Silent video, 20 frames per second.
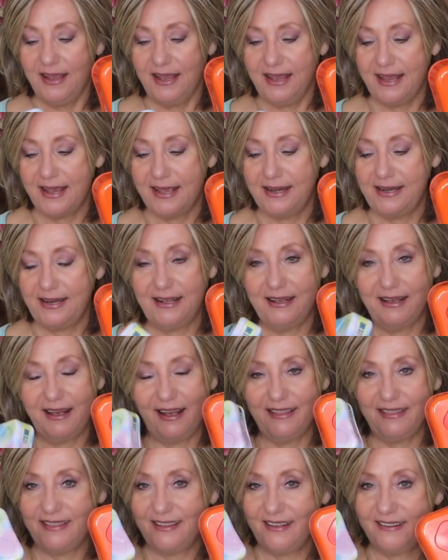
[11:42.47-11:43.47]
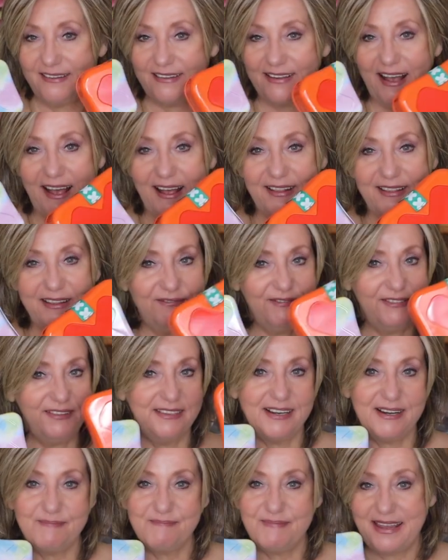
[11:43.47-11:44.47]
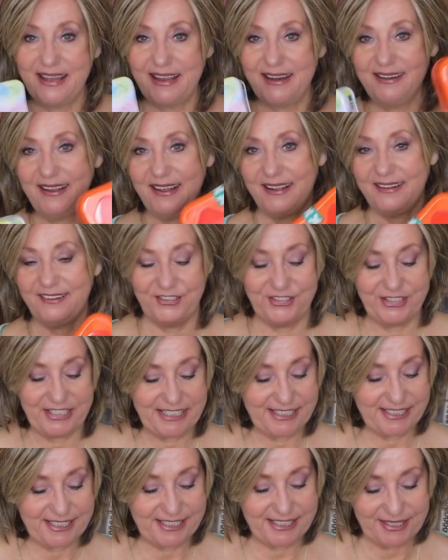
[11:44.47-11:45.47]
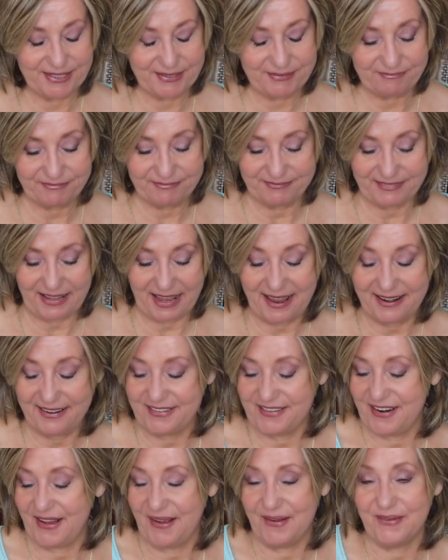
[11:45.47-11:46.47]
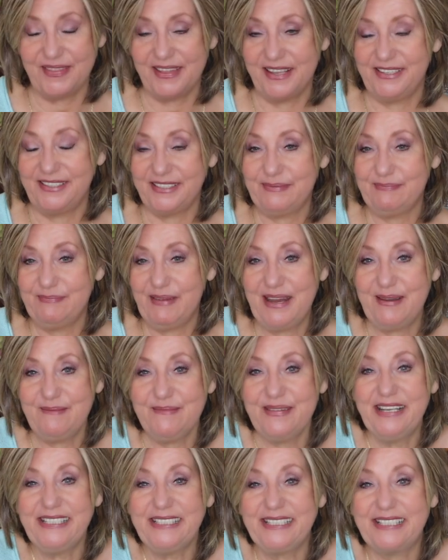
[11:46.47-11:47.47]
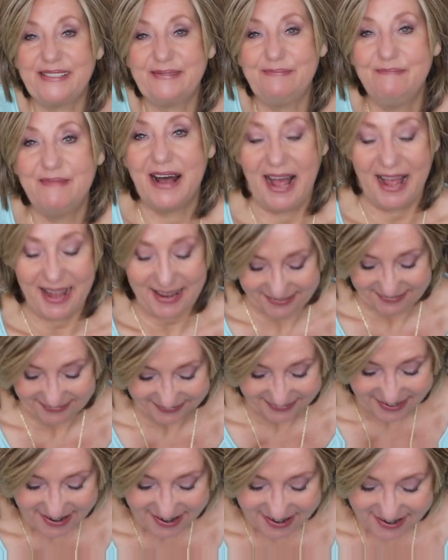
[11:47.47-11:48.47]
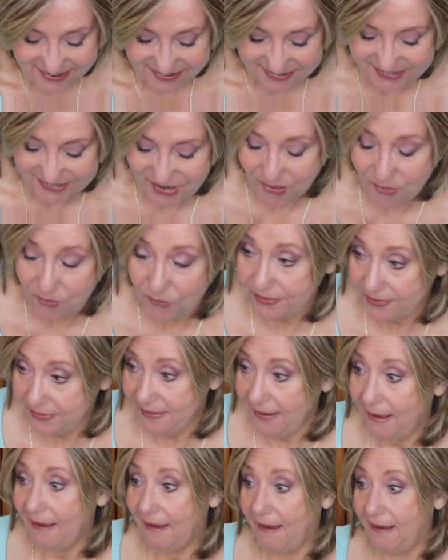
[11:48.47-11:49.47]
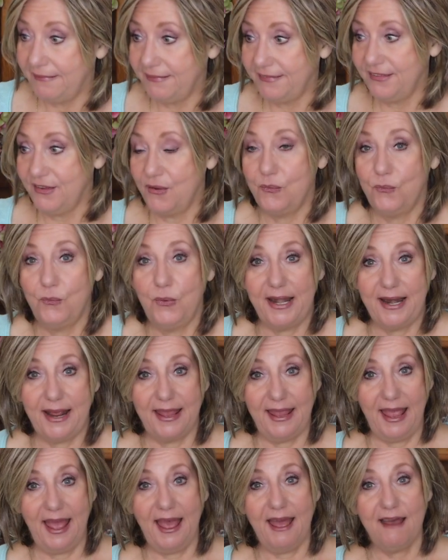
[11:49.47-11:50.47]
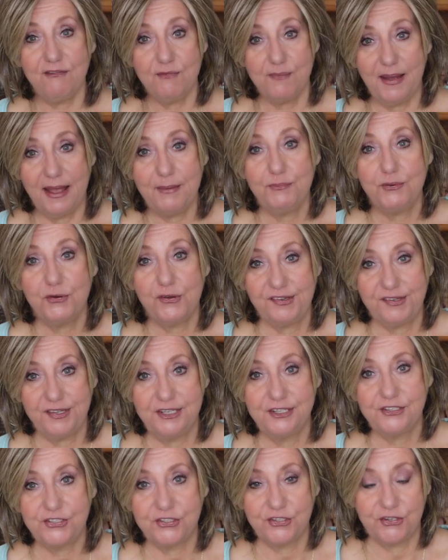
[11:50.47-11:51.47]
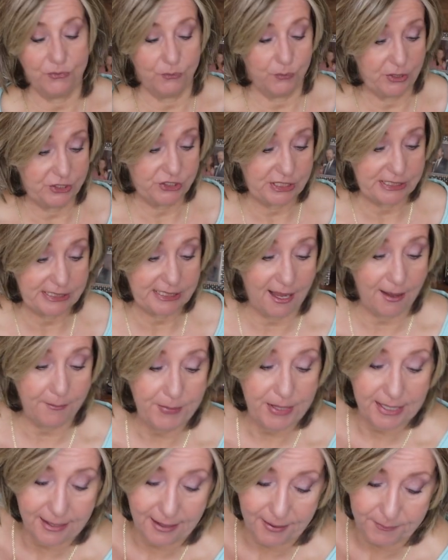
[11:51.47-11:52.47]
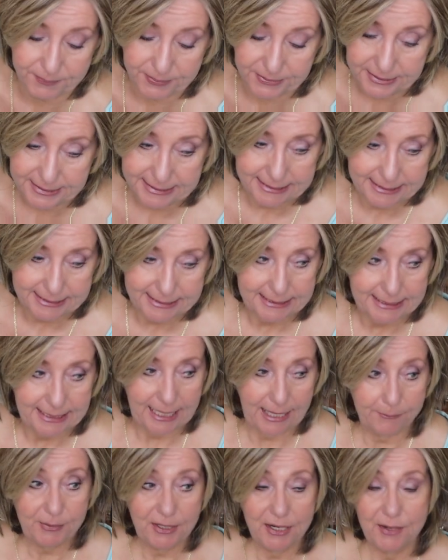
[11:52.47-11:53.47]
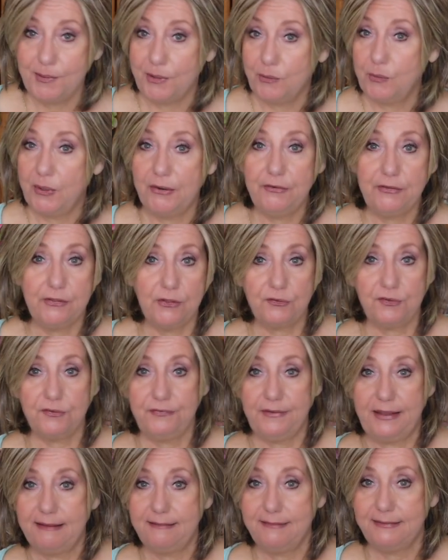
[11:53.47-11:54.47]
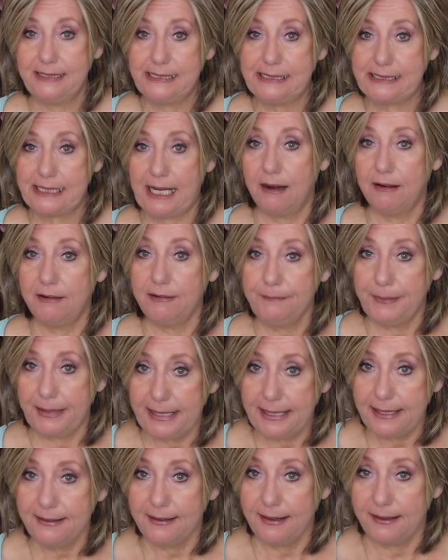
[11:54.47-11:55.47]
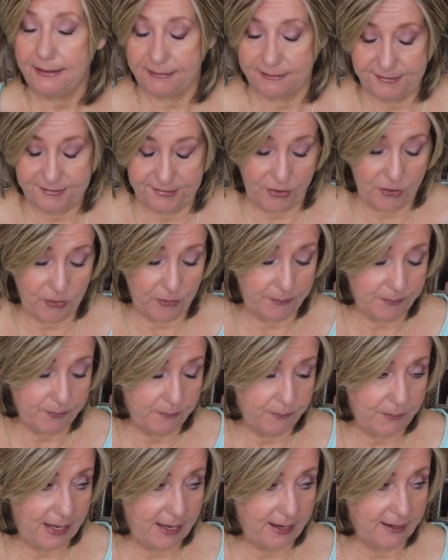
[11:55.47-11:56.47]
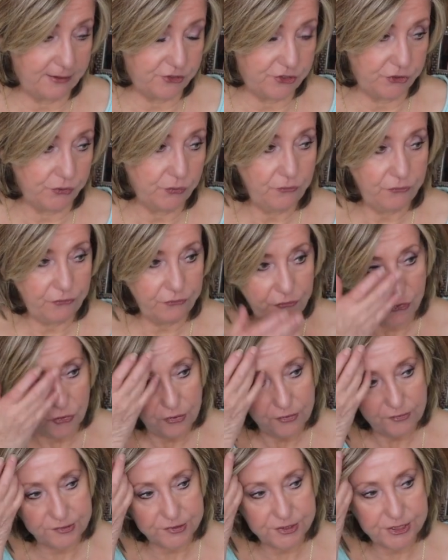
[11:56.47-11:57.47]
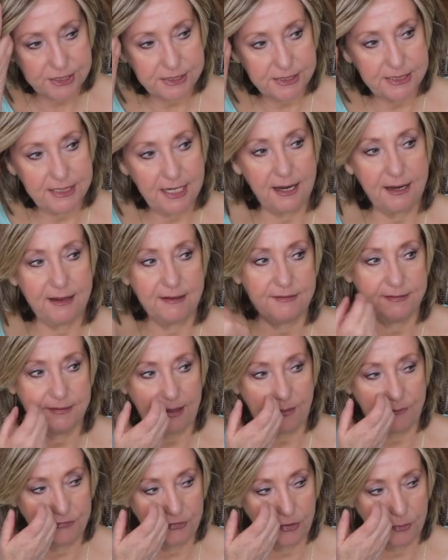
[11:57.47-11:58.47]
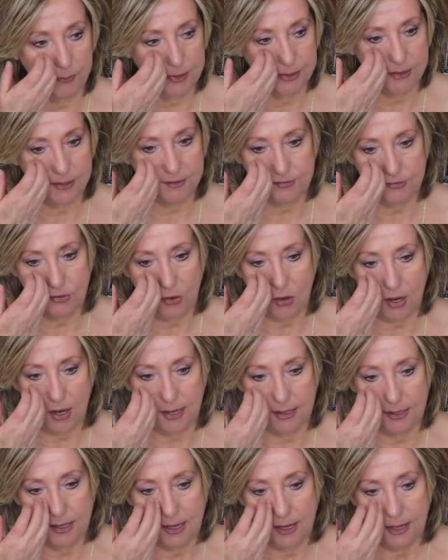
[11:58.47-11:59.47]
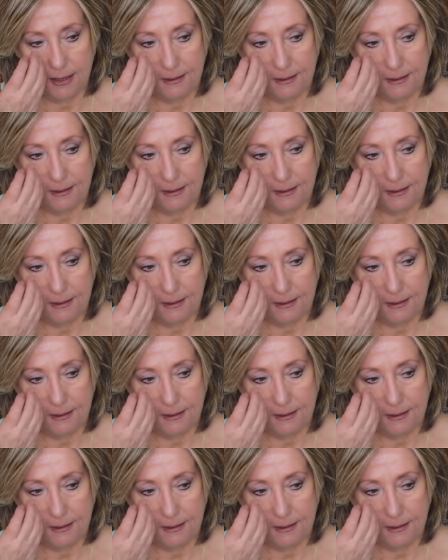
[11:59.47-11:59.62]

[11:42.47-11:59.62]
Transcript: And these colorful little band-aids just I don't know they just made me smile so yeah so when I have my procedure which is coming up I'm gonna be wearing those fancy darn band-aids so May June 1st today is I'm filming this on